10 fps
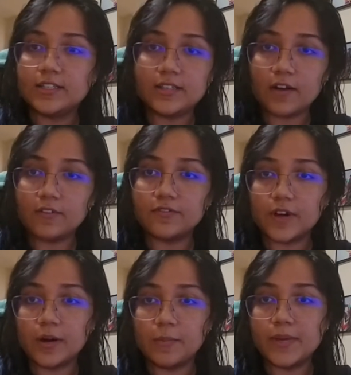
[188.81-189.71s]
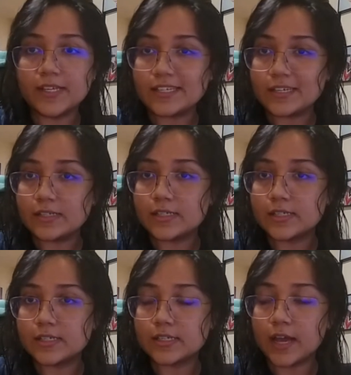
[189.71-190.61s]
stuff, uh,
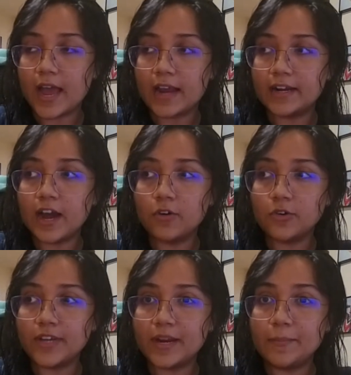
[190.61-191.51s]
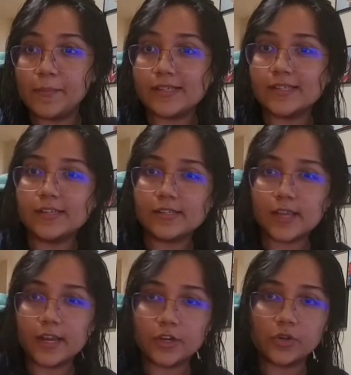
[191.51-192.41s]
business and how to get business
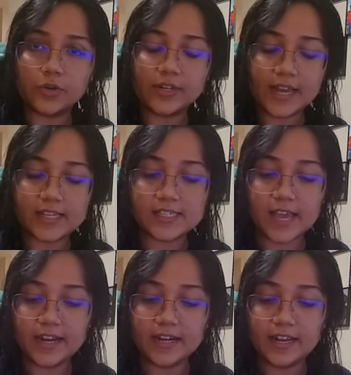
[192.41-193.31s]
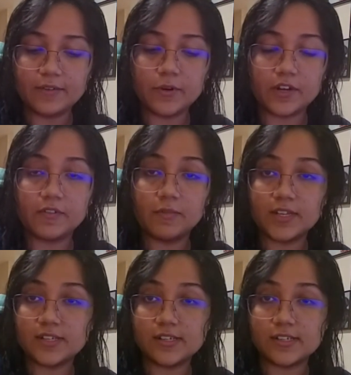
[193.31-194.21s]
into tech side, like whatever
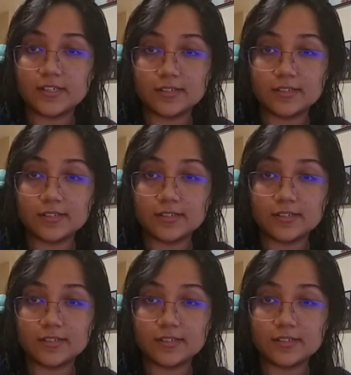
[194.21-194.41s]
business